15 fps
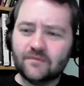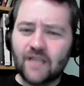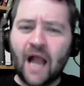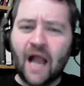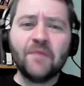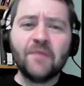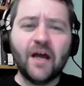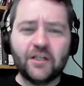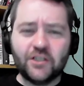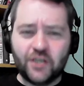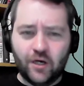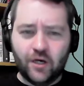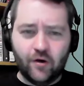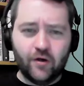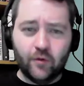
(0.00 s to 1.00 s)
not a
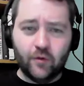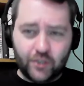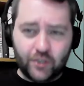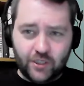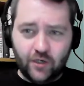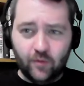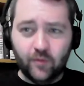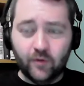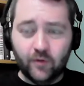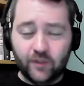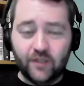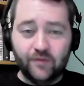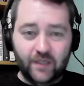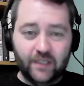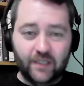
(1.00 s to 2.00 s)
Jericho shill,
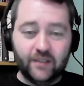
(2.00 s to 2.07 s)
believe me.